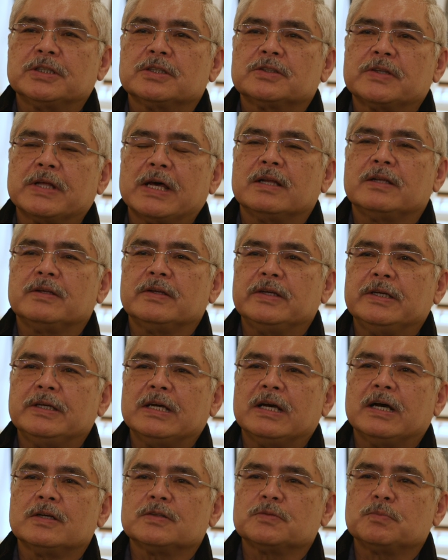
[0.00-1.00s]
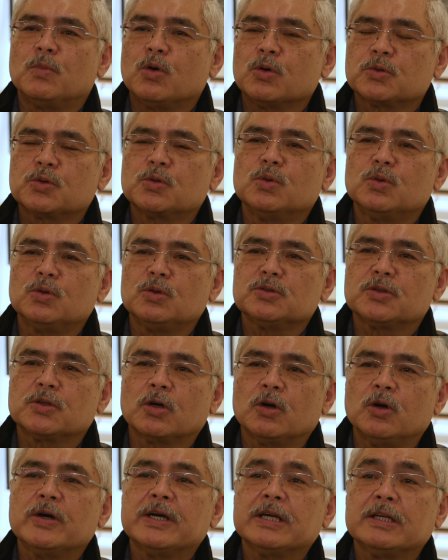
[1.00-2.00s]
just that he has more tools
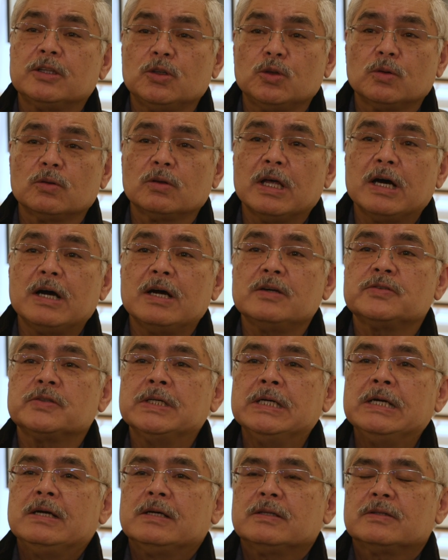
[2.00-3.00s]
to go ahead and utilize